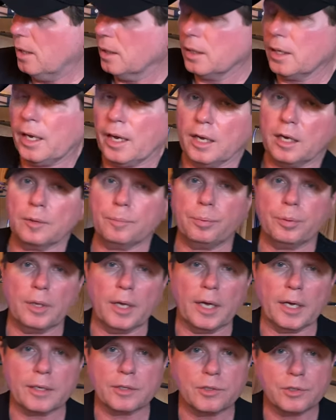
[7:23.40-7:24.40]

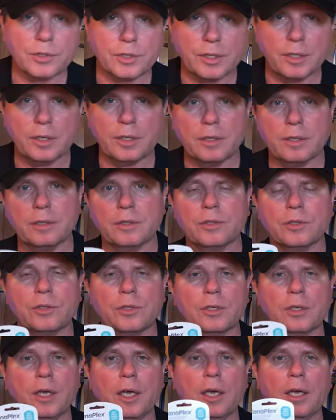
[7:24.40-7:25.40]
KanaPlex
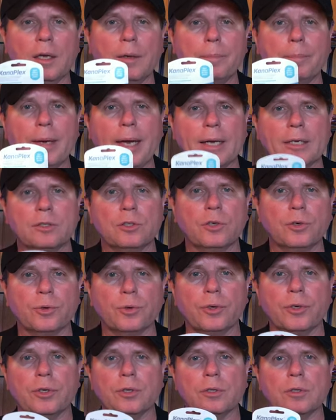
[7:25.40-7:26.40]
is a
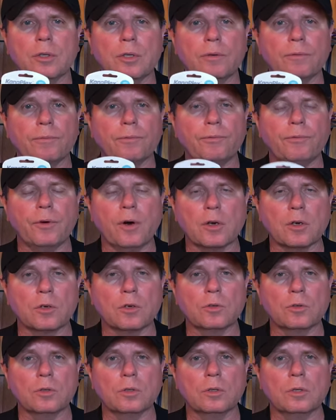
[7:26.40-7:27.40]
bacterial and
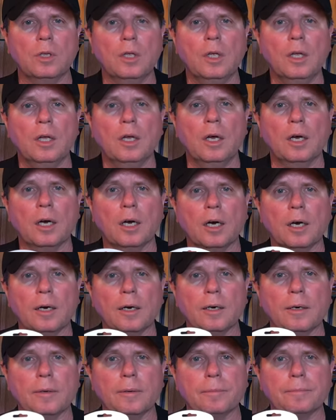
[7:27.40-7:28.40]
fungal
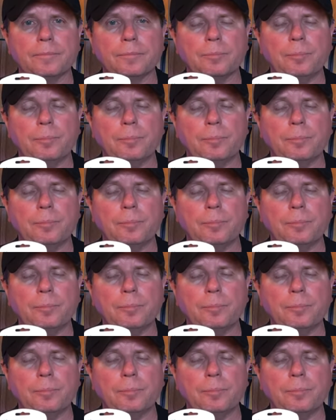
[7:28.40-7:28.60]
uh,